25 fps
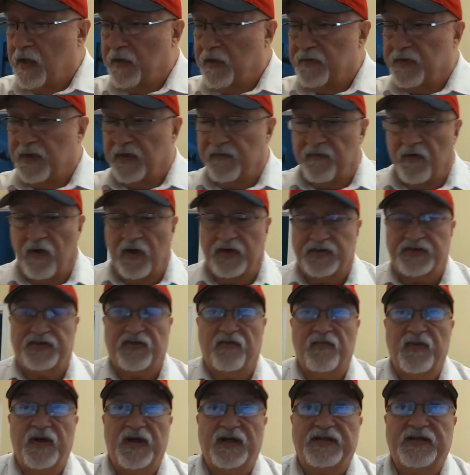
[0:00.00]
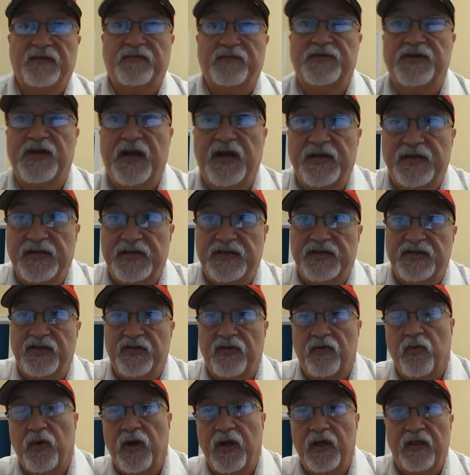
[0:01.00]
They've also made some changes to
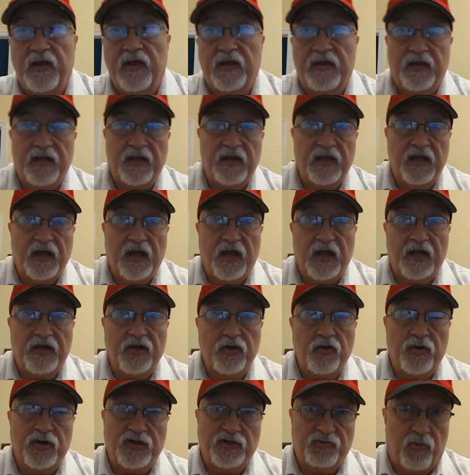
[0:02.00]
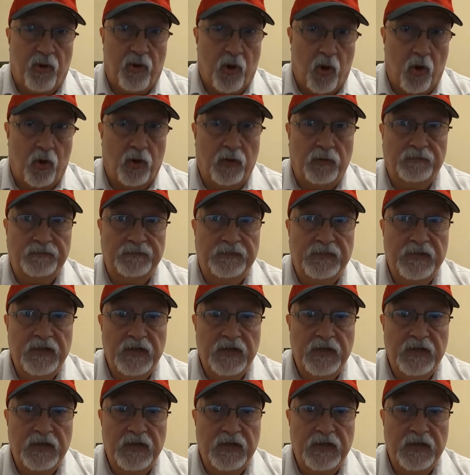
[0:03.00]
the way that the units poll.